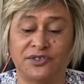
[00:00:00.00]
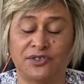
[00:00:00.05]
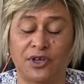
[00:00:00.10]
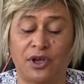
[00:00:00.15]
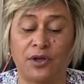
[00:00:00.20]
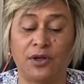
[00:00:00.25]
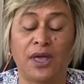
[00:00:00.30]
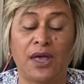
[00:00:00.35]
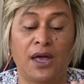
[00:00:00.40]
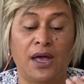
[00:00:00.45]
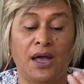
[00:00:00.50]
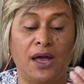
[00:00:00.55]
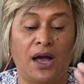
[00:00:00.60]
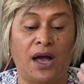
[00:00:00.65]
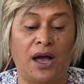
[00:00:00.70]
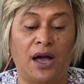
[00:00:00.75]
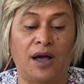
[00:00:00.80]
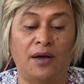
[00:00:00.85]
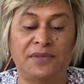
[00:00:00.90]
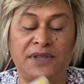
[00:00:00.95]
So
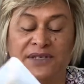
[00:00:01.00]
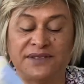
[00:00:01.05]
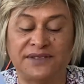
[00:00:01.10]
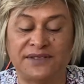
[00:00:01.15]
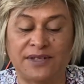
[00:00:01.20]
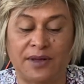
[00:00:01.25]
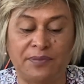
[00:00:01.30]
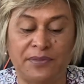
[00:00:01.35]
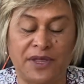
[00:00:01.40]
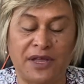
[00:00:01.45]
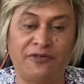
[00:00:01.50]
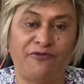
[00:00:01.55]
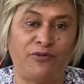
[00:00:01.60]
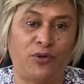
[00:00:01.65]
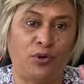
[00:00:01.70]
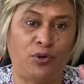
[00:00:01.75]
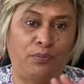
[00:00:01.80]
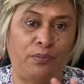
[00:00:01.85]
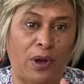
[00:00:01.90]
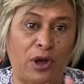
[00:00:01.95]
there's something
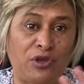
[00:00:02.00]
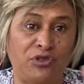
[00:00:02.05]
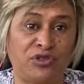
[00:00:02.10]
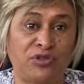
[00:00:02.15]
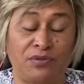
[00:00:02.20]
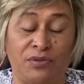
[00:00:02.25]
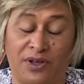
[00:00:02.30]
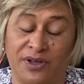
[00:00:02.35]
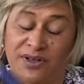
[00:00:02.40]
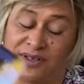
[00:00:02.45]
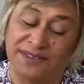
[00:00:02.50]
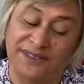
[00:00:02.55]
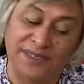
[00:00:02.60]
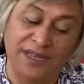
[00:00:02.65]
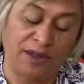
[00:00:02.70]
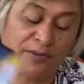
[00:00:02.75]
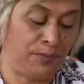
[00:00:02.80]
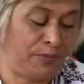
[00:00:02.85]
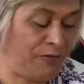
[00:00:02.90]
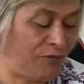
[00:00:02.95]
for both, like I
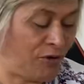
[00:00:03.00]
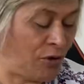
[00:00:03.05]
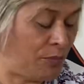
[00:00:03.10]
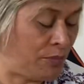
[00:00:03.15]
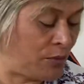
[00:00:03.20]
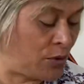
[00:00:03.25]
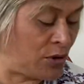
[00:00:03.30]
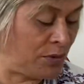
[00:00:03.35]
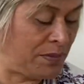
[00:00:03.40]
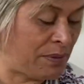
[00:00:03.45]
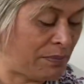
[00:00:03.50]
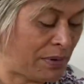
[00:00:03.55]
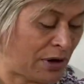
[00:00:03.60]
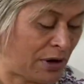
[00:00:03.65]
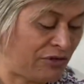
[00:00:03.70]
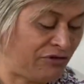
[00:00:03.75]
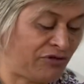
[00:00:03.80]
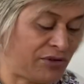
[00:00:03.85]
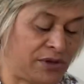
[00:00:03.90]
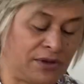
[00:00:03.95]
say, could be
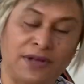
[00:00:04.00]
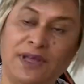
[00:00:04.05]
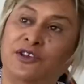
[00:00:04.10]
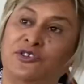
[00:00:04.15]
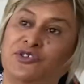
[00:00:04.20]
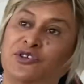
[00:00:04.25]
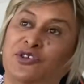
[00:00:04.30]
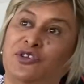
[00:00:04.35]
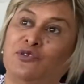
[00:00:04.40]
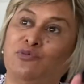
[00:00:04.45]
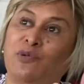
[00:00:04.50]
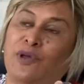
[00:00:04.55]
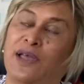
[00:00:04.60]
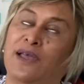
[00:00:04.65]
both for you and